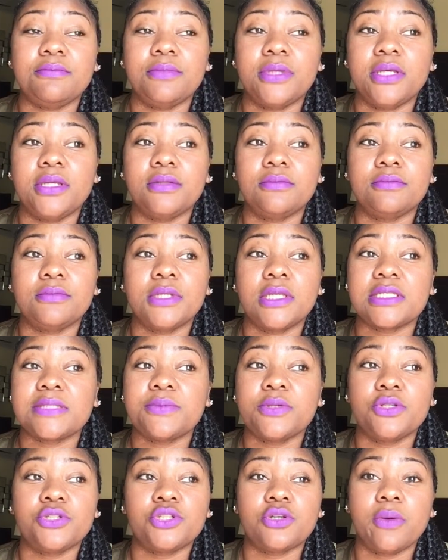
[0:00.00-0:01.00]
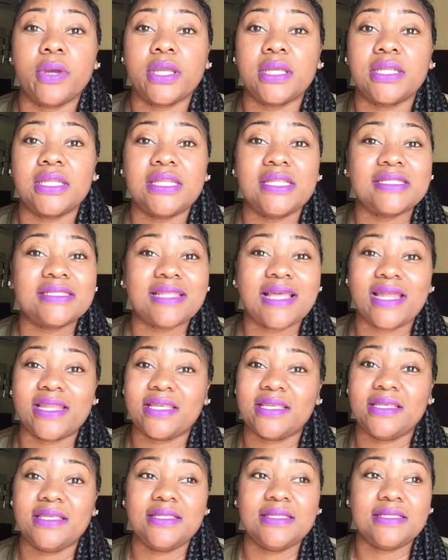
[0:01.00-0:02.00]
but a spiritual awakening is not
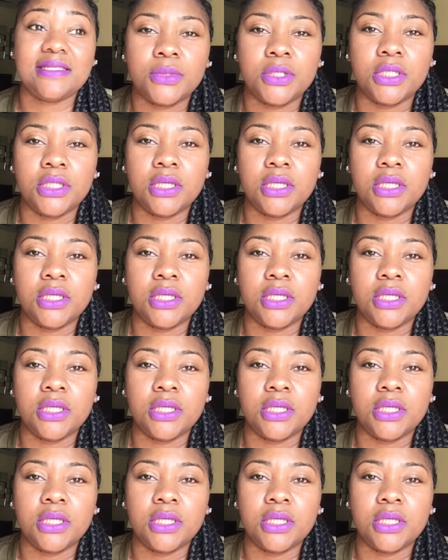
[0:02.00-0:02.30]
easy.